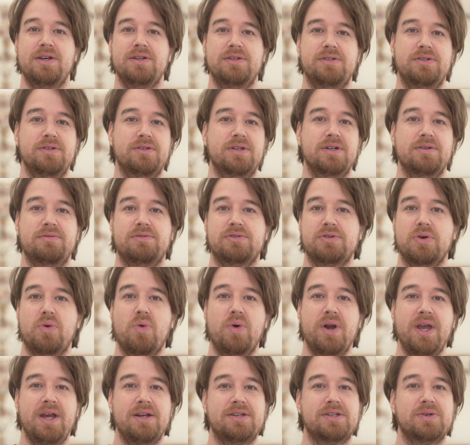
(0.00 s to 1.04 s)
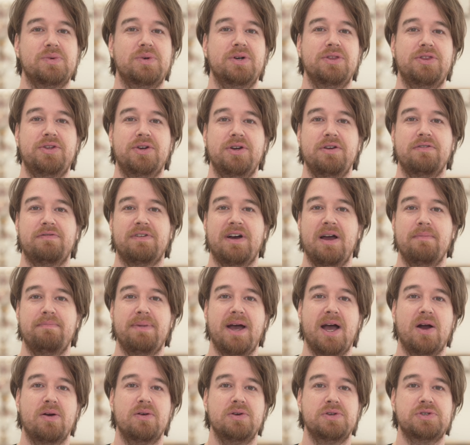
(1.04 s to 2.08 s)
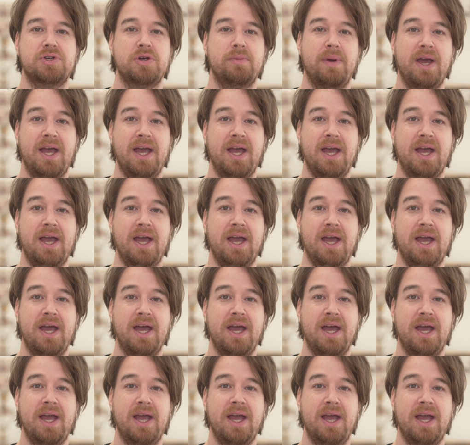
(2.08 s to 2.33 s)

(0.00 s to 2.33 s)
to the 28-135 power zoom